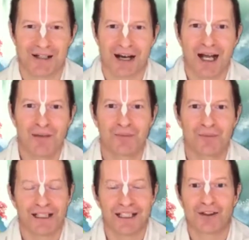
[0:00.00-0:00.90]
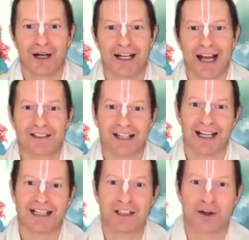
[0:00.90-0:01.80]
I am in great
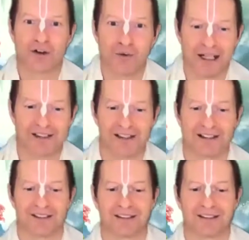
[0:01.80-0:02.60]
anxiety over my son.